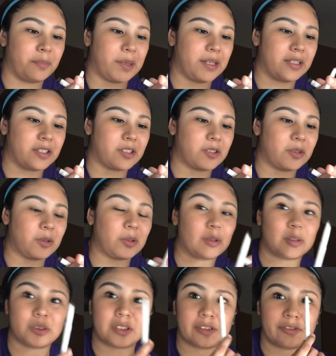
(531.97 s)

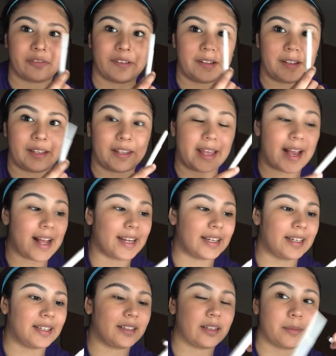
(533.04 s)
pencil to fill that
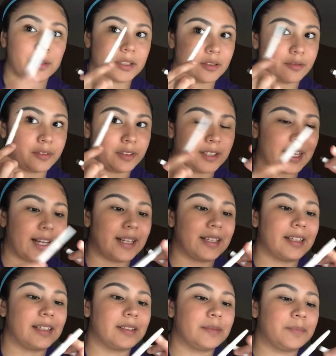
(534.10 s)

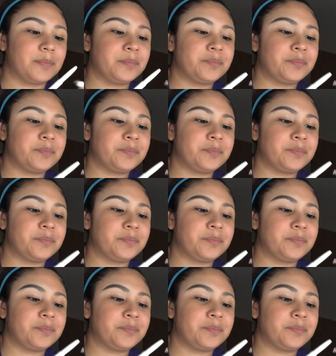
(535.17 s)
in.